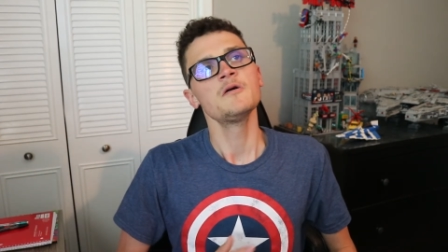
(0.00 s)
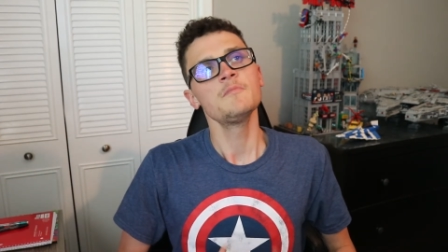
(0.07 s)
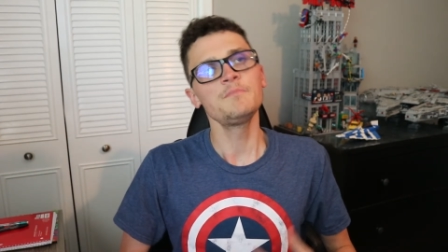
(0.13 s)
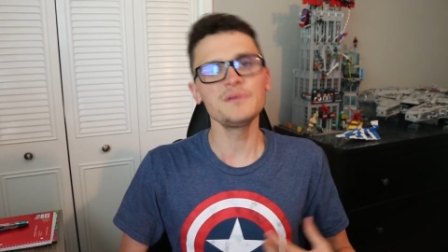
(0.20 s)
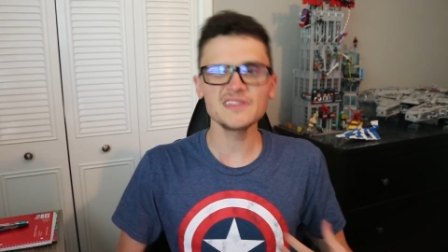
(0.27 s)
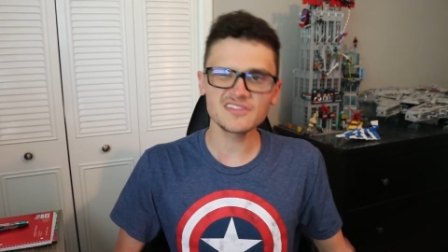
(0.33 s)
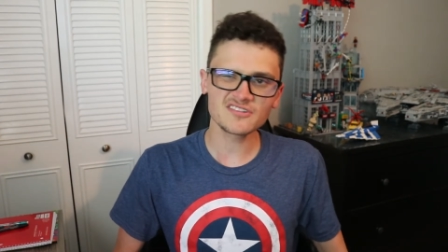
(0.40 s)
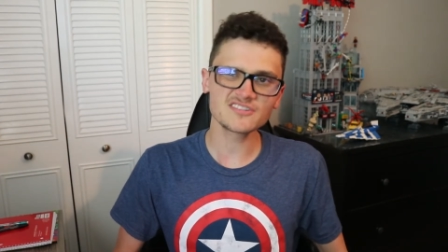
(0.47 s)

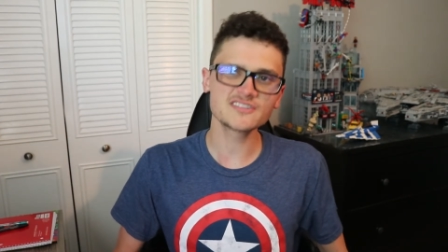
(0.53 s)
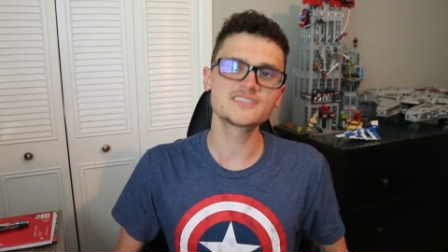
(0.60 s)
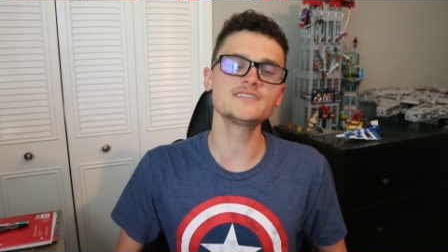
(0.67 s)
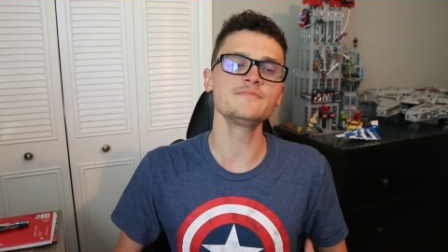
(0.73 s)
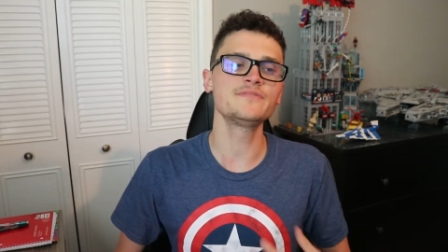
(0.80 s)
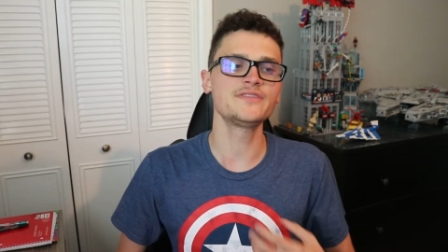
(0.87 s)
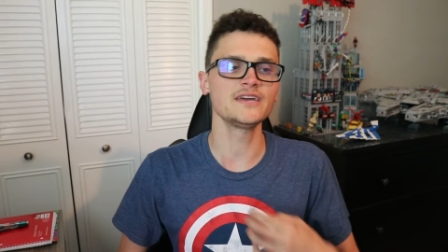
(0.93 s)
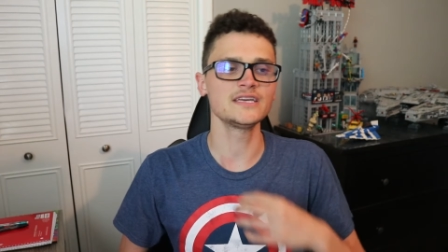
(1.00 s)
but there's
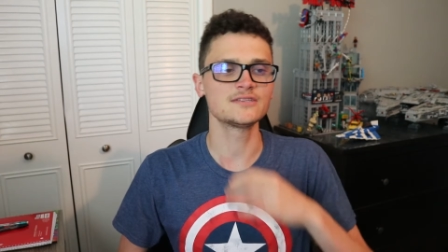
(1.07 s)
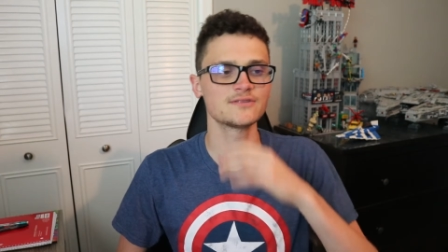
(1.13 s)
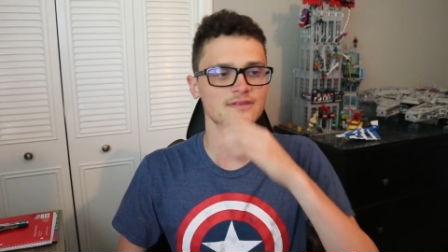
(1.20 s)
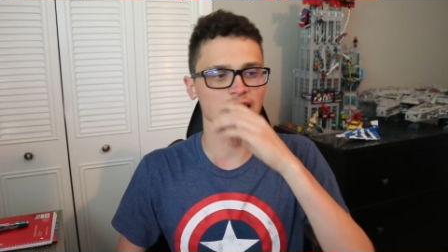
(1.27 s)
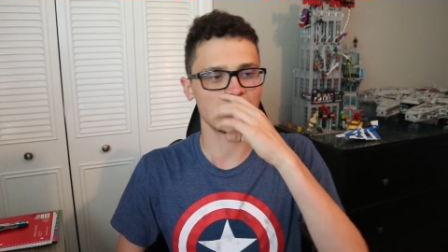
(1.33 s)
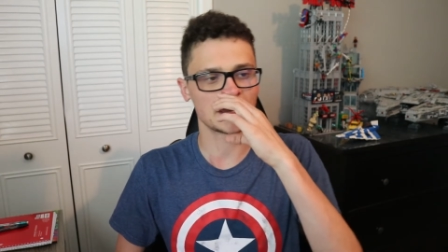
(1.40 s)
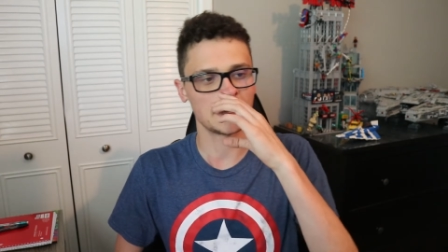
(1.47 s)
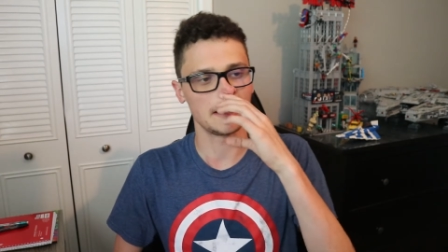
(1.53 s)
some things with
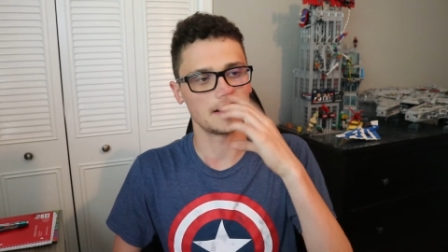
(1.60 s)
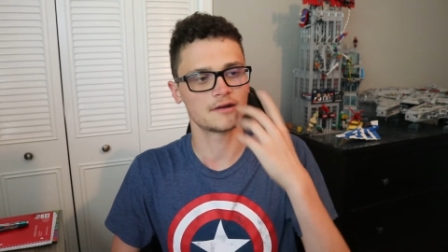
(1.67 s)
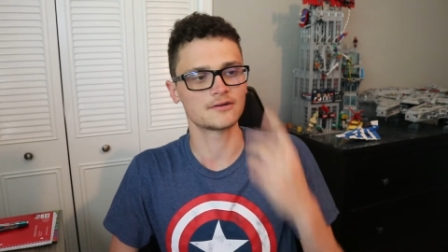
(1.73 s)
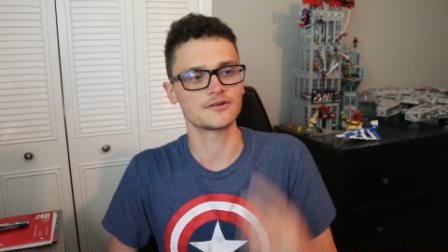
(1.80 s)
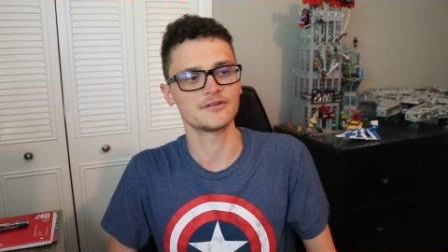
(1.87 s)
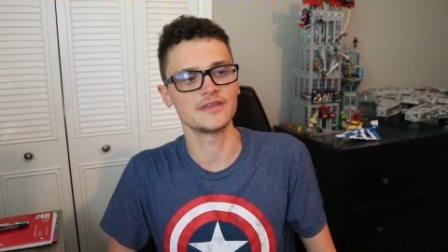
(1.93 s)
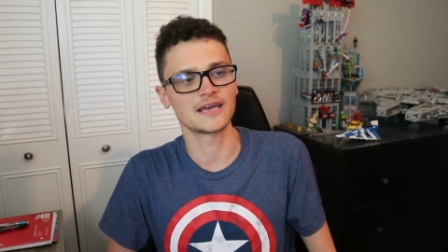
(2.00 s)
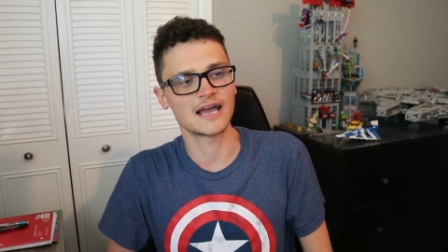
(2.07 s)
that
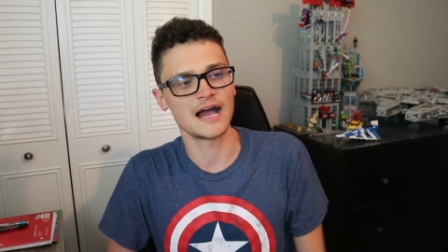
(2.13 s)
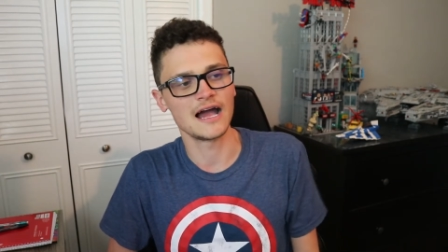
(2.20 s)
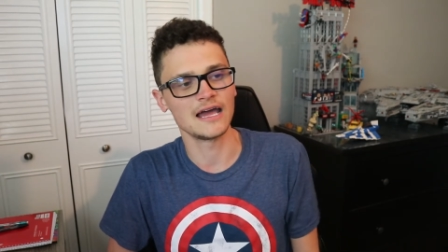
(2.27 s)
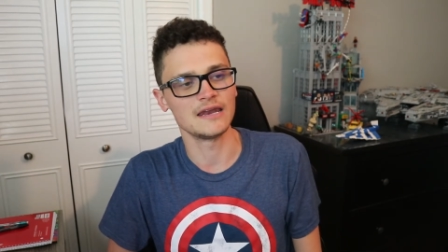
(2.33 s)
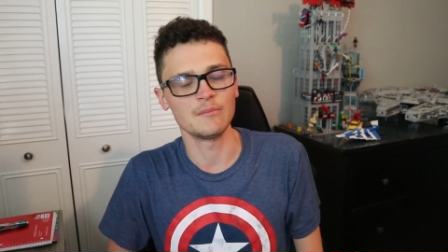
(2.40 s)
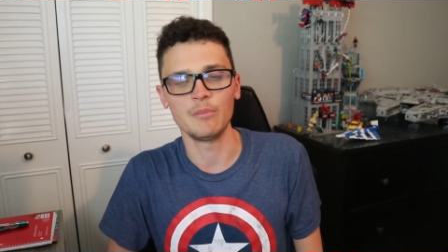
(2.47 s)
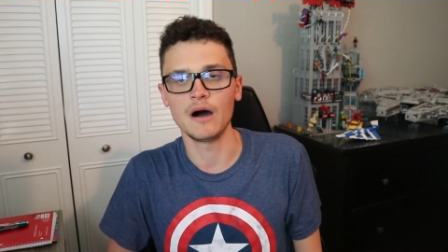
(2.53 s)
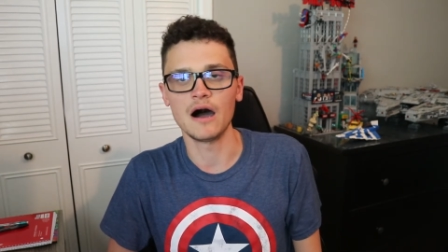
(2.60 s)
character that kind
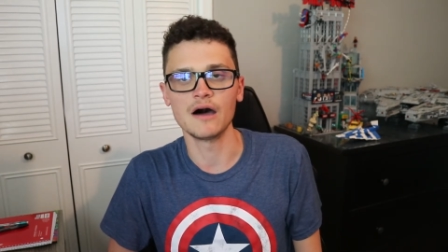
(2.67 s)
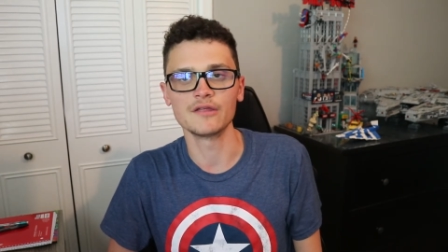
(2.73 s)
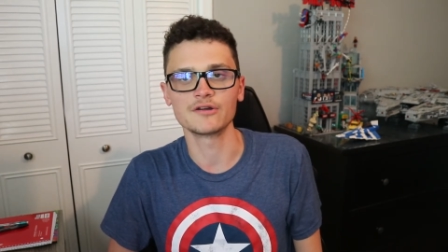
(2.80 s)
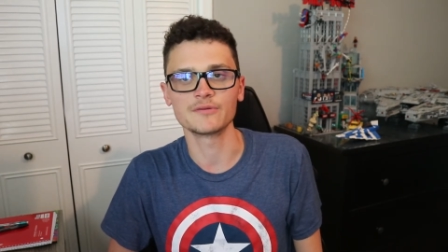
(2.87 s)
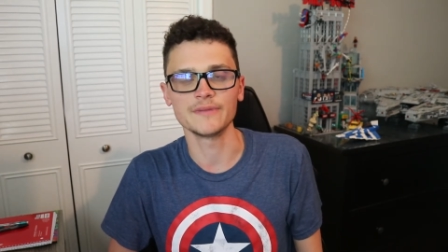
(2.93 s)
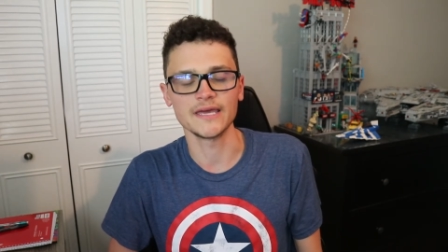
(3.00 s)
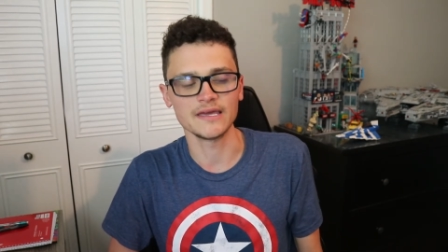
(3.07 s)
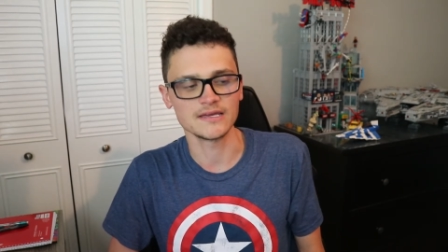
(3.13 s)
of bother
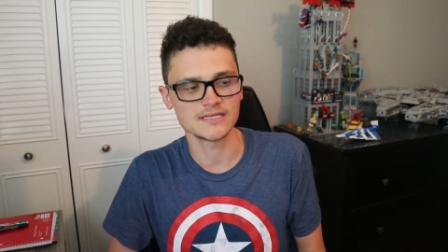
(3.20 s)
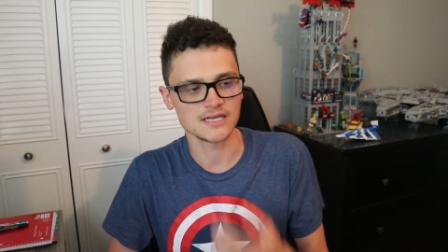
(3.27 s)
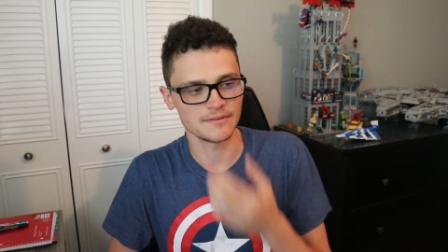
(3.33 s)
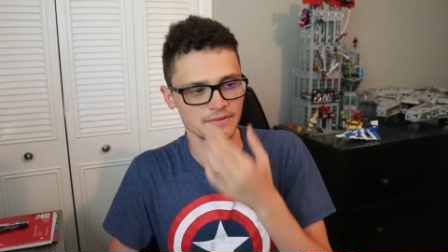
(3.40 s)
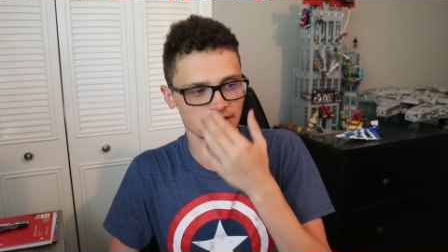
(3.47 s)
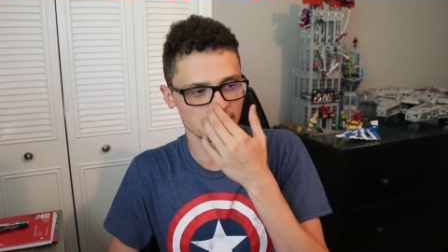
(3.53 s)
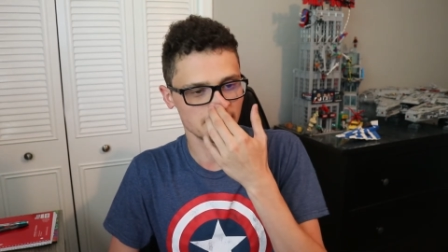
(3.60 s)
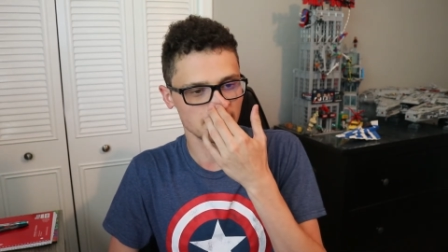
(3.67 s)
me, some
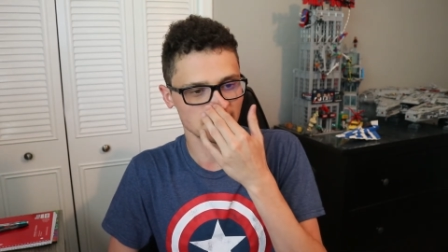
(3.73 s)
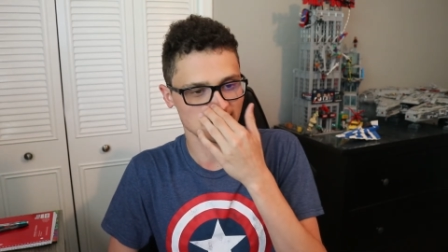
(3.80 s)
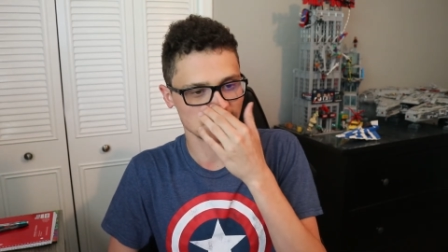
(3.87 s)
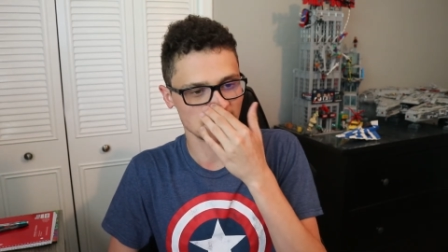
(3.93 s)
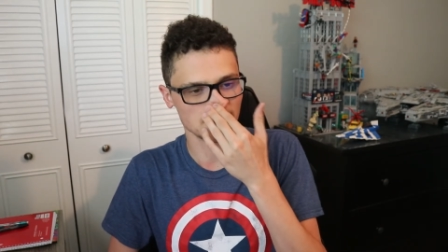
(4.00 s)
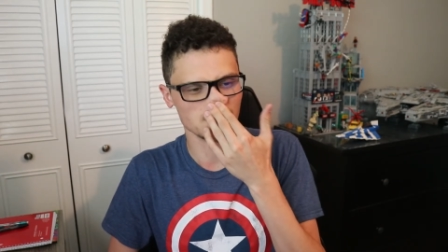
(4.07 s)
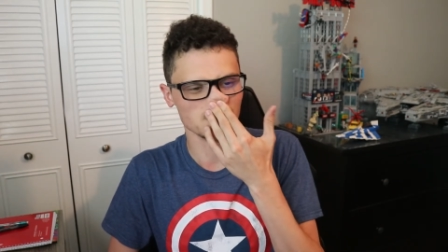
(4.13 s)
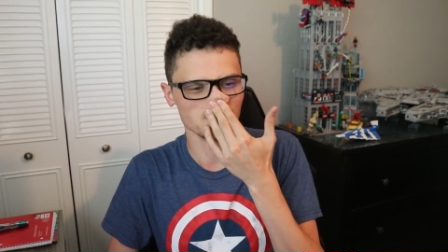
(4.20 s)
of the things
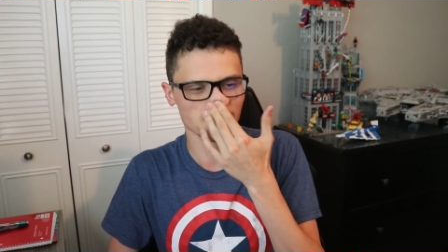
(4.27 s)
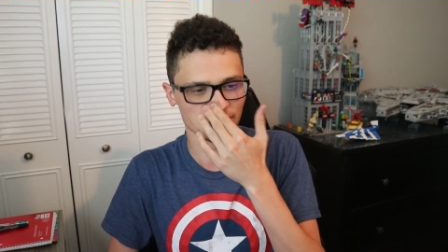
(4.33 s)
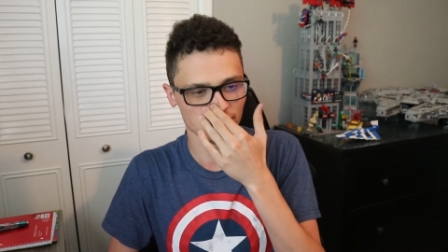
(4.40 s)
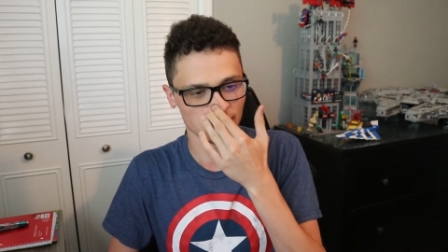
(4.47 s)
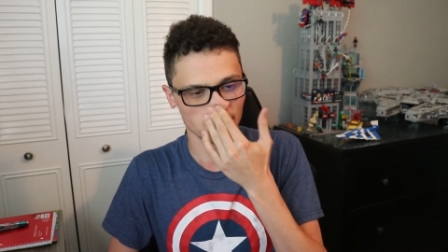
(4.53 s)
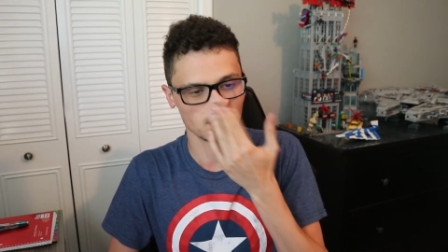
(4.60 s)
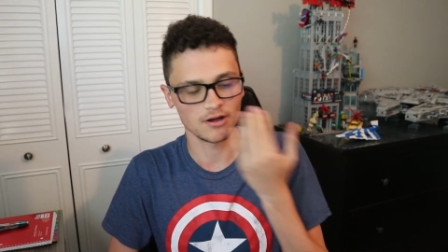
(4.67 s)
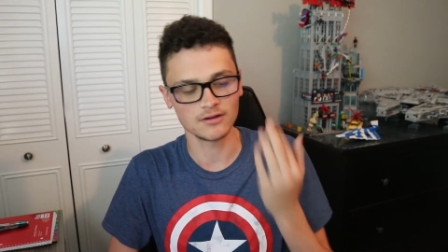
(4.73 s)
they do with
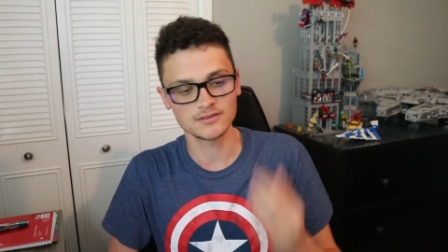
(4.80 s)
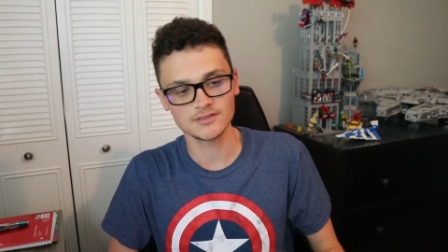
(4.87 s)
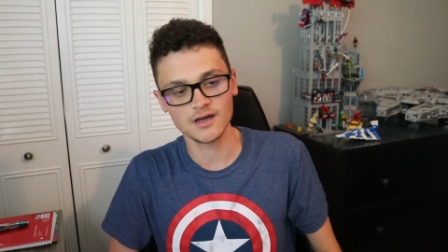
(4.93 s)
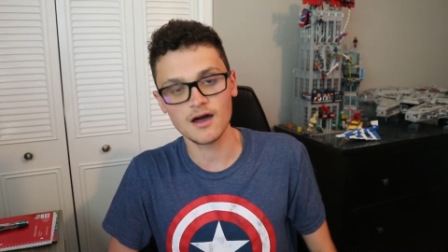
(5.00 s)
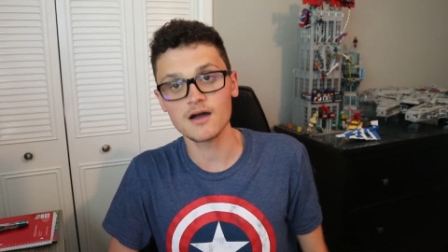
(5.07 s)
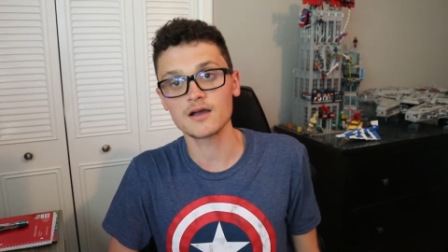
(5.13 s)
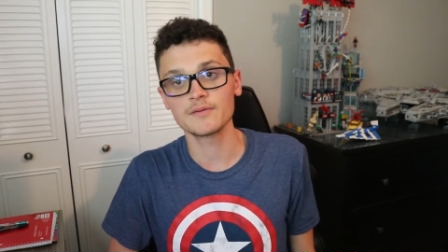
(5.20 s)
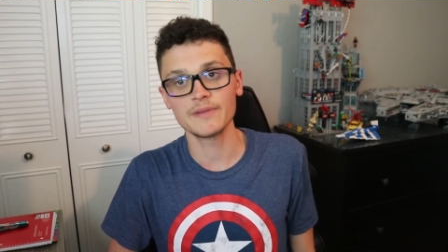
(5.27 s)
her. I'll
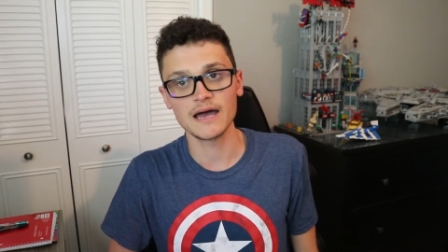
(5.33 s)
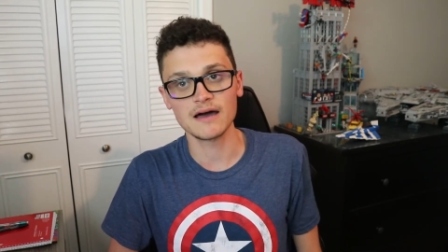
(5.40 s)
talk